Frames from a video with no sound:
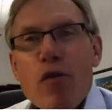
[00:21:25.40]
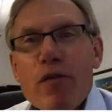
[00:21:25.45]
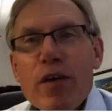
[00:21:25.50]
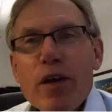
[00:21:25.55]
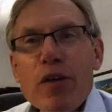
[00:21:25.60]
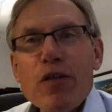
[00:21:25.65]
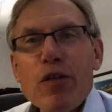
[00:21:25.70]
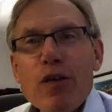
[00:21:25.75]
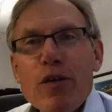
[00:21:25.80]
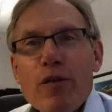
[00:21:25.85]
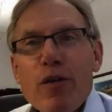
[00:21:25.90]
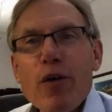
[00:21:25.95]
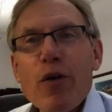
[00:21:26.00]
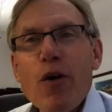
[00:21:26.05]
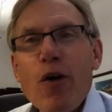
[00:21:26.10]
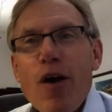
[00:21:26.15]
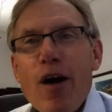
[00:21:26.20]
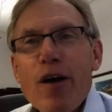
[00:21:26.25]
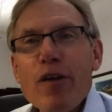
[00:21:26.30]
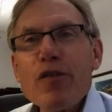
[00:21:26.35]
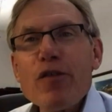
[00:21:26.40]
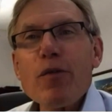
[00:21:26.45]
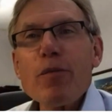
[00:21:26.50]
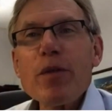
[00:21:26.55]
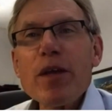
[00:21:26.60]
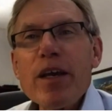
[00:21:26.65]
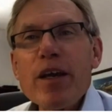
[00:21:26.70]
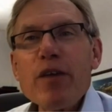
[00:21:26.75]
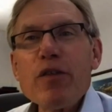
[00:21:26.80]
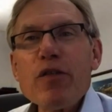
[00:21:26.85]
moving Silver Cross from
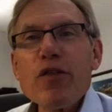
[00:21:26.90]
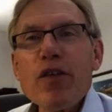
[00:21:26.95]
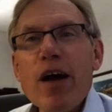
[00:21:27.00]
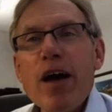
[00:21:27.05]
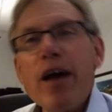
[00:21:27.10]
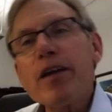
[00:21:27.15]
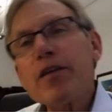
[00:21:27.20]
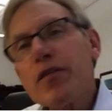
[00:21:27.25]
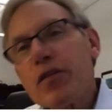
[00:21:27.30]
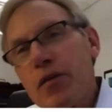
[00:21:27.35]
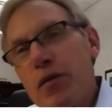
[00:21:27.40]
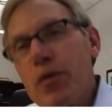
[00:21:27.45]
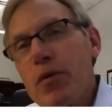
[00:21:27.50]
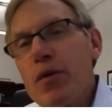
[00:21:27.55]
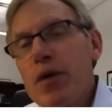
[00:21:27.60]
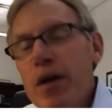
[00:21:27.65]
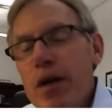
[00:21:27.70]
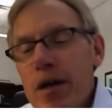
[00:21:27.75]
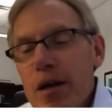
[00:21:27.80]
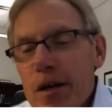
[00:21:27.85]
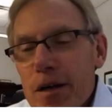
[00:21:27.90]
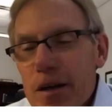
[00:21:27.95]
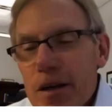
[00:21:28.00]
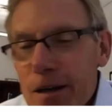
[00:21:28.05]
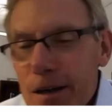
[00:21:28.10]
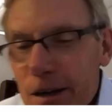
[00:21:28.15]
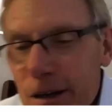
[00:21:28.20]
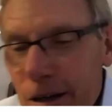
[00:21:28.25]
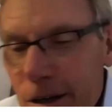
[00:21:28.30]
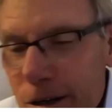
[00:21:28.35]
the east side to
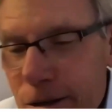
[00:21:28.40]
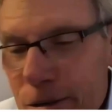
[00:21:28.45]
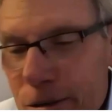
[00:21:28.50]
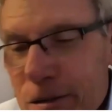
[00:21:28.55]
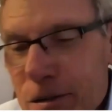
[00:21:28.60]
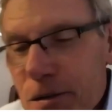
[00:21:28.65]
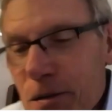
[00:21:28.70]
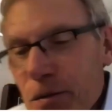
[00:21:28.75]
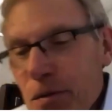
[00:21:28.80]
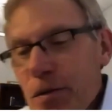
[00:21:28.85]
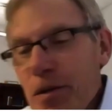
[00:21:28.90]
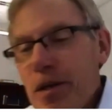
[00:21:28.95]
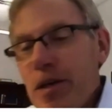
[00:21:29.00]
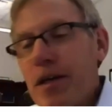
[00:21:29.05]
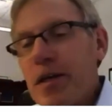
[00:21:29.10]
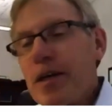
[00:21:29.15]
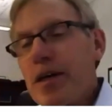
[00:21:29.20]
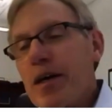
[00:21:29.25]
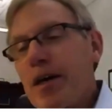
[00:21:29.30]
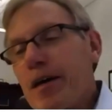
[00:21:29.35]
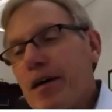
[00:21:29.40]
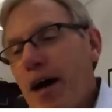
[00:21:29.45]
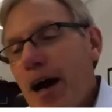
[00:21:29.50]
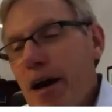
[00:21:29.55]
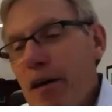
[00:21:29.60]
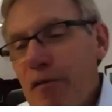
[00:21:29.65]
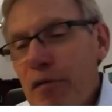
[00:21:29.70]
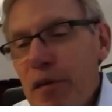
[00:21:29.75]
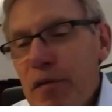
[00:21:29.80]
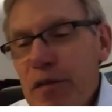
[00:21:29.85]
the
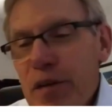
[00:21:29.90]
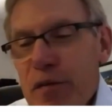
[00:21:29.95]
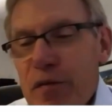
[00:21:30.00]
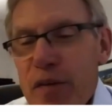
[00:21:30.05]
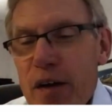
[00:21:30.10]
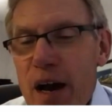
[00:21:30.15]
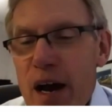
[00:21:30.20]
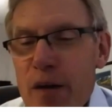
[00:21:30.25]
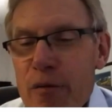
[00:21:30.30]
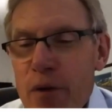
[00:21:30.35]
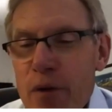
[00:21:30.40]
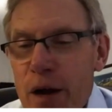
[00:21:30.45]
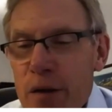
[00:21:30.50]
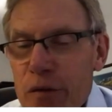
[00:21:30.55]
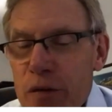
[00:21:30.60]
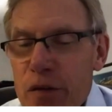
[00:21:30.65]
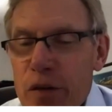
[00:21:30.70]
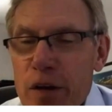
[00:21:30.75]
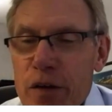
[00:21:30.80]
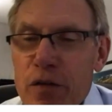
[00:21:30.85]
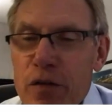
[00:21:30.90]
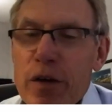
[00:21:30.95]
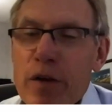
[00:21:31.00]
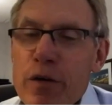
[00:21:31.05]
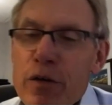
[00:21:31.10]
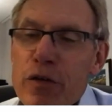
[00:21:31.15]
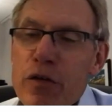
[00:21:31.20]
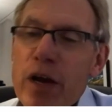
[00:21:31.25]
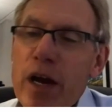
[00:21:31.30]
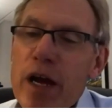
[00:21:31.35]
I-55 Route 6
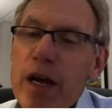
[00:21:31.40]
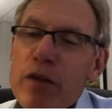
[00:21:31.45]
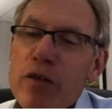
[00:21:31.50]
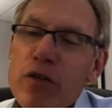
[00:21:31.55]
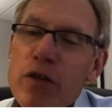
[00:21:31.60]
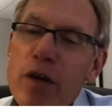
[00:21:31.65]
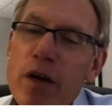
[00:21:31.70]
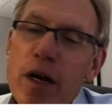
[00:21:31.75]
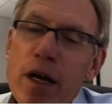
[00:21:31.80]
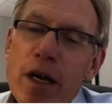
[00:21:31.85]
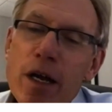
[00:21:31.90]
interchange,